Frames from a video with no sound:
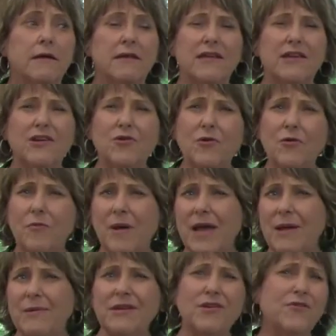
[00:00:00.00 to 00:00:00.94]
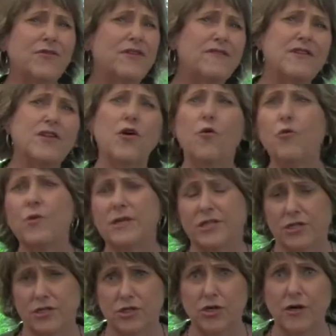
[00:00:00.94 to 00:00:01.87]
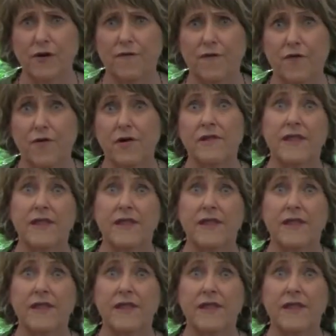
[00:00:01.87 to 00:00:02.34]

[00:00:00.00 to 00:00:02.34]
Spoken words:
you maybe don't even know what to look for,